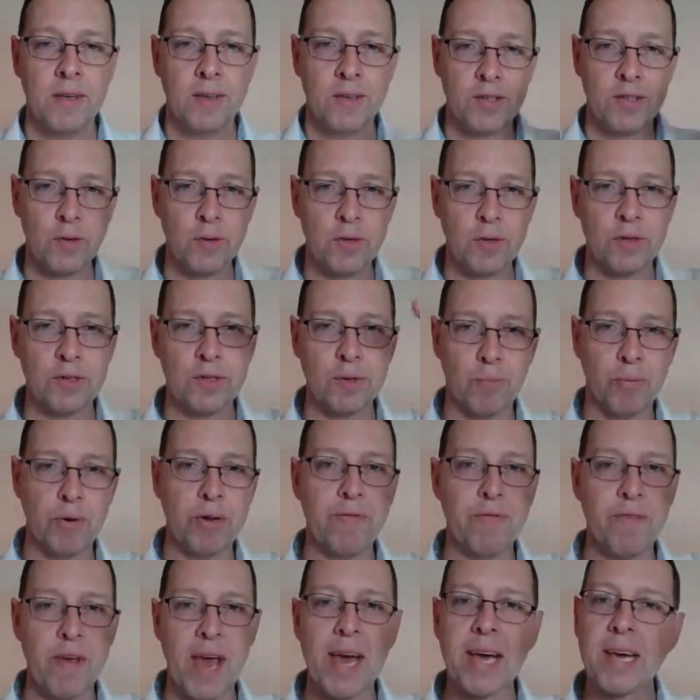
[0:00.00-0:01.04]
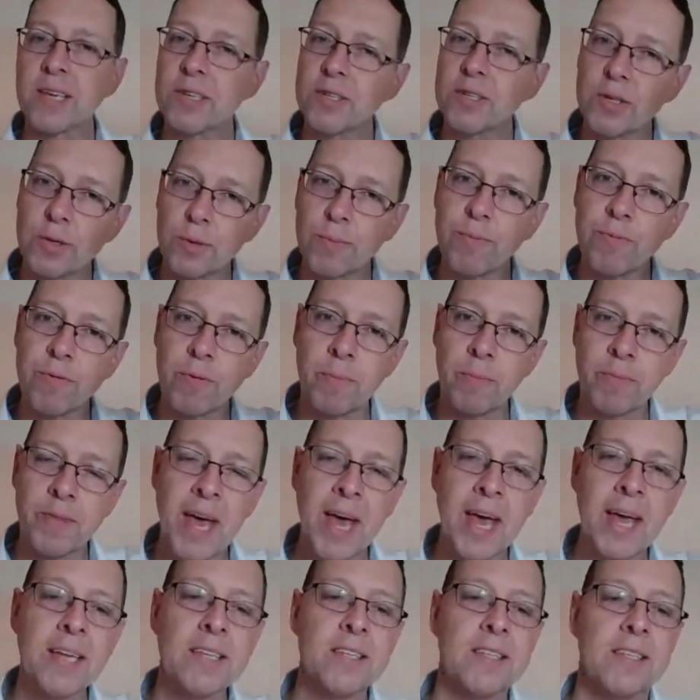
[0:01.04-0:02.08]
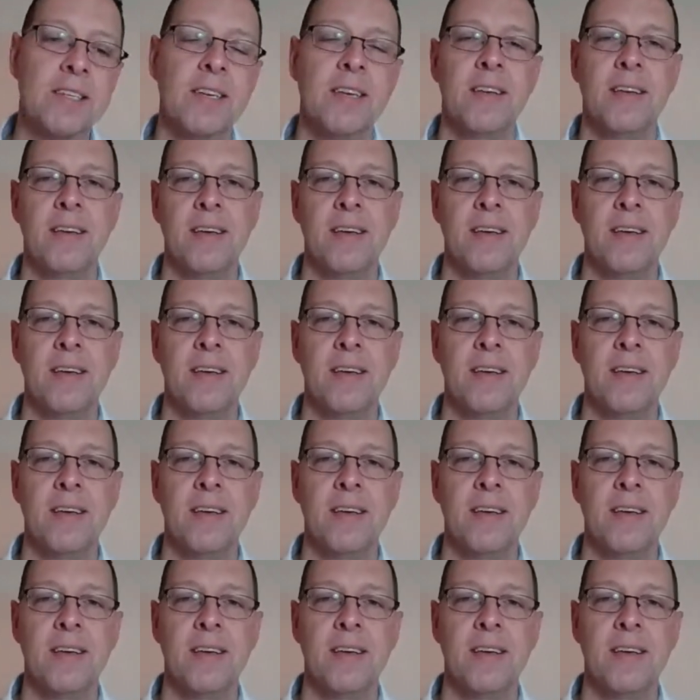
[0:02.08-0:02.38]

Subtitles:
So there's a brief excerpt from that.